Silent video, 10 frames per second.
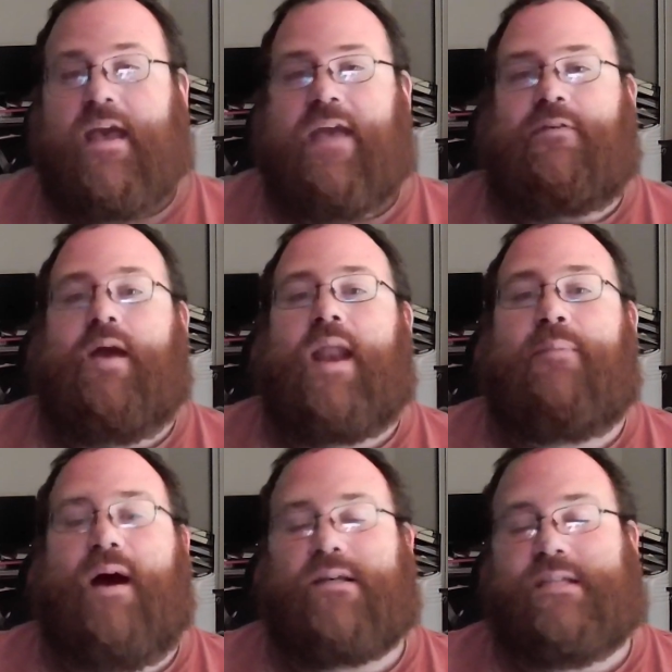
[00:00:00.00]
If you had a
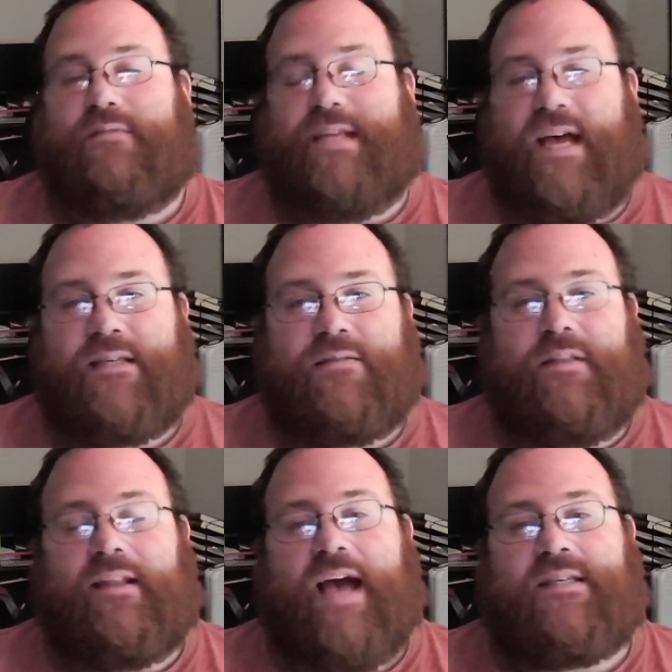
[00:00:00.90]
positive test in
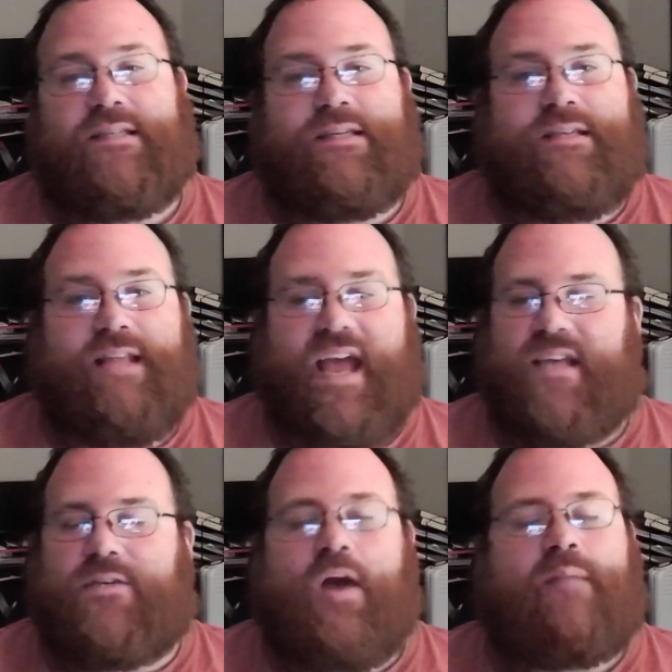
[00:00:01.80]
the last 60
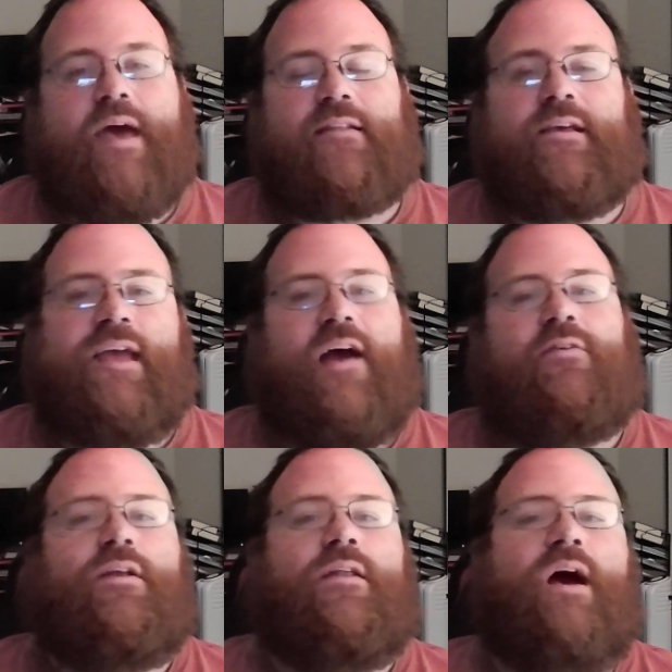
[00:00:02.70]
days, you're automatically
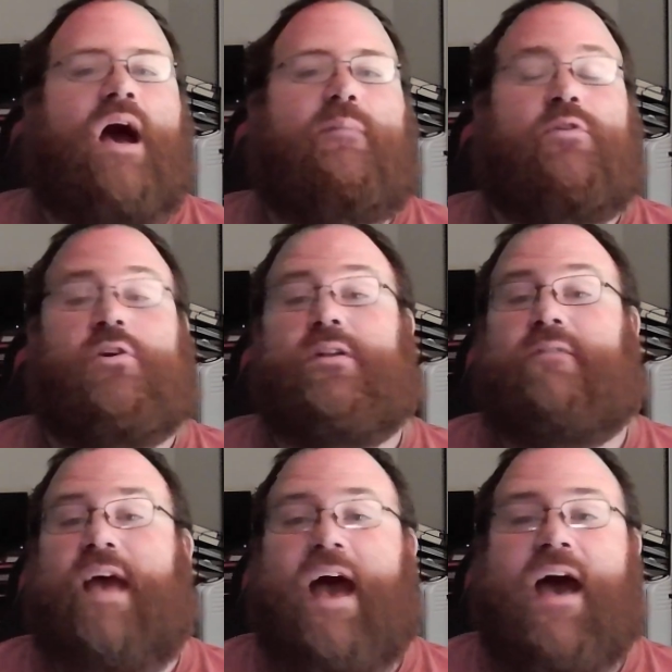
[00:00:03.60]
counted. You could
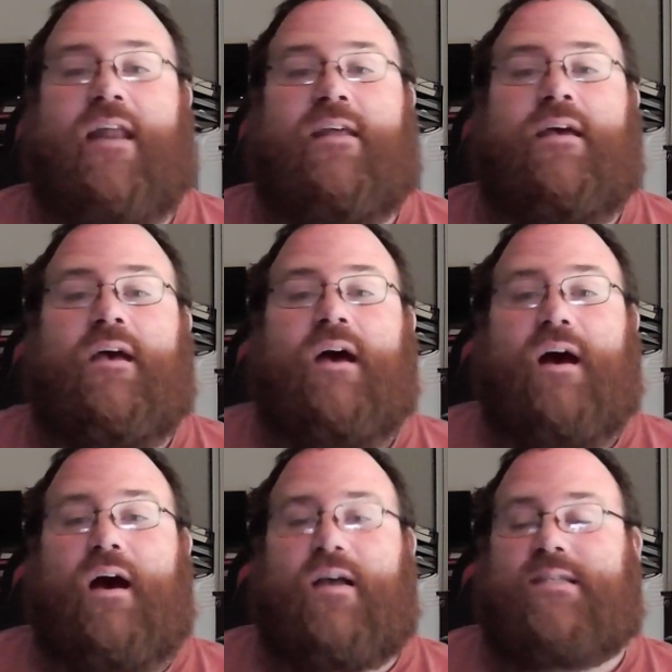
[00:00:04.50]
have had
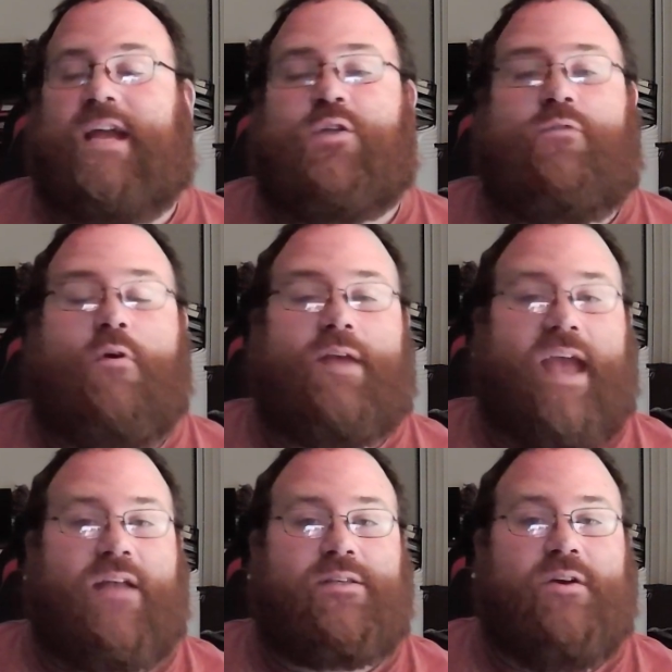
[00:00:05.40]
stage 4
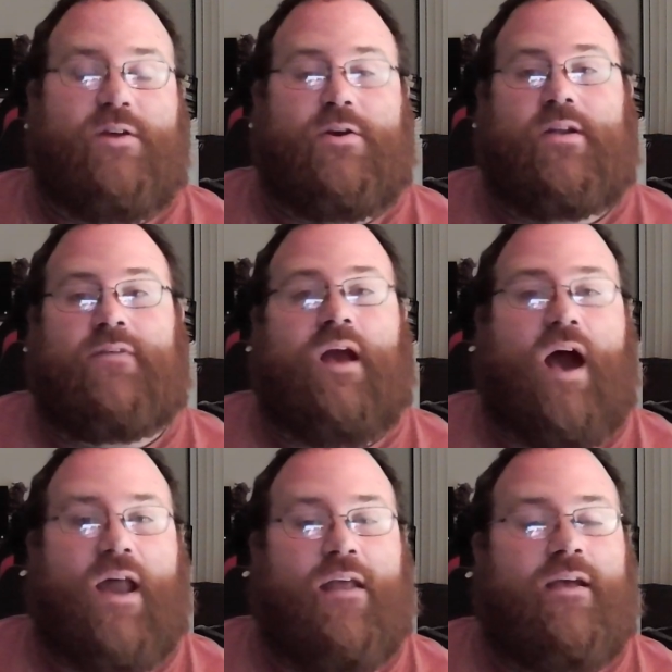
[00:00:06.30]
cancer. You could have
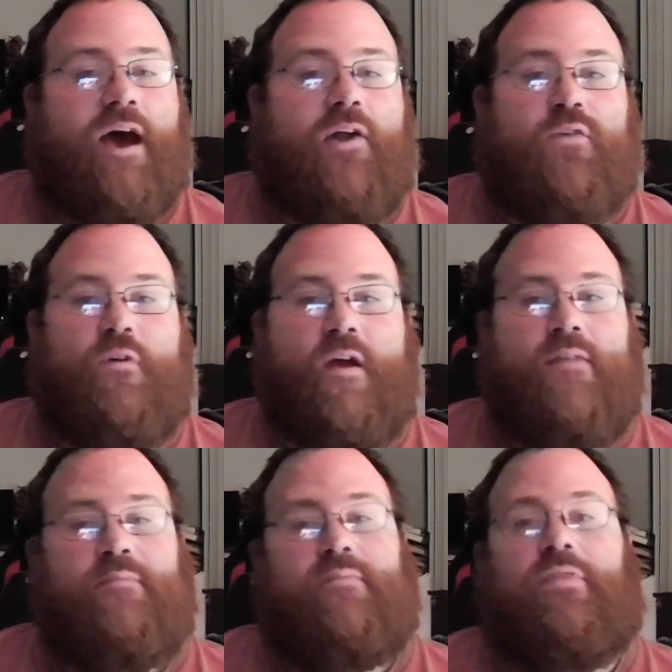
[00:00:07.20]
caught it, got over it,
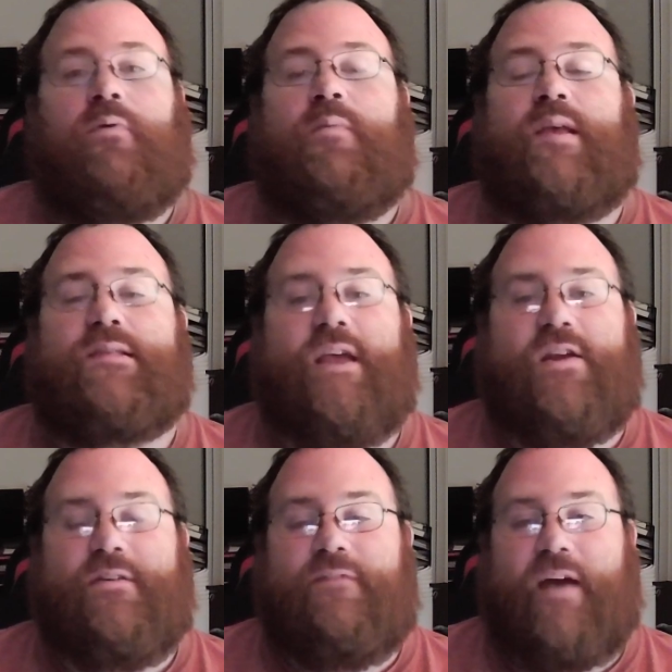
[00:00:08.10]
and 3 weeks later
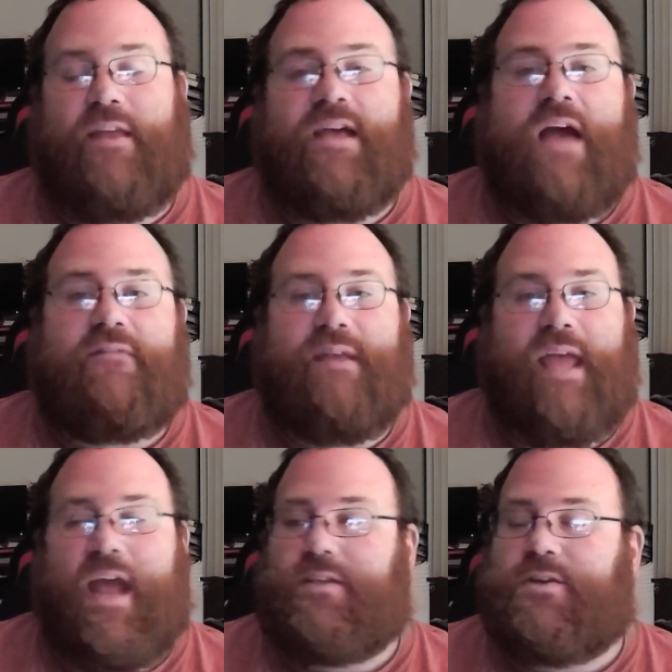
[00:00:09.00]
you finally die from the
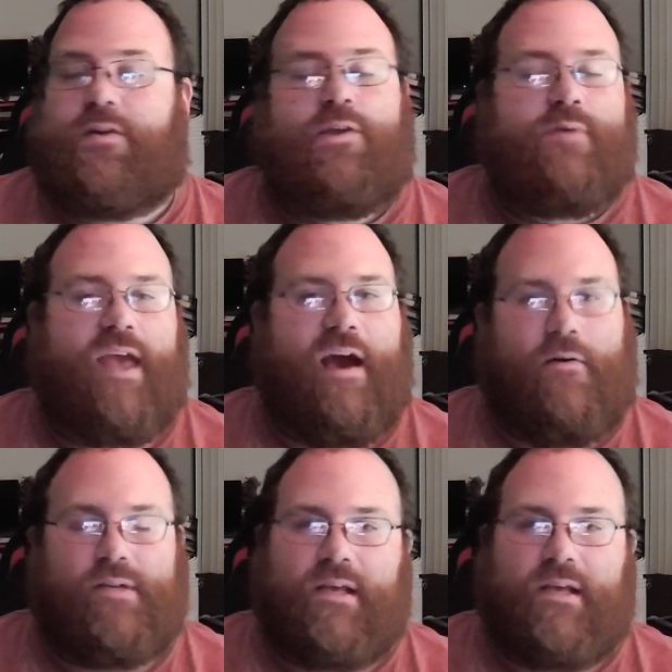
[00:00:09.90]
cancer. You count.